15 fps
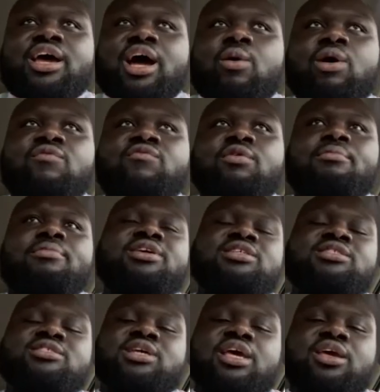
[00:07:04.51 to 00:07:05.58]
However, me
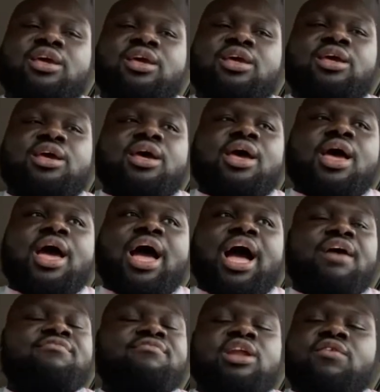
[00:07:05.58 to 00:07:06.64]
singing,
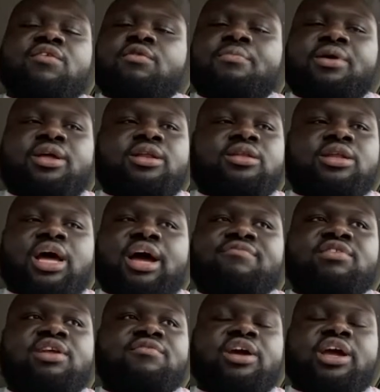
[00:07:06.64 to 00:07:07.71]
I've never been,
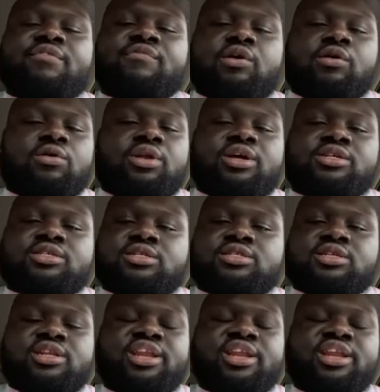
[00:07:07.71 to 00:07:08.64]
I've never had vocal lessons,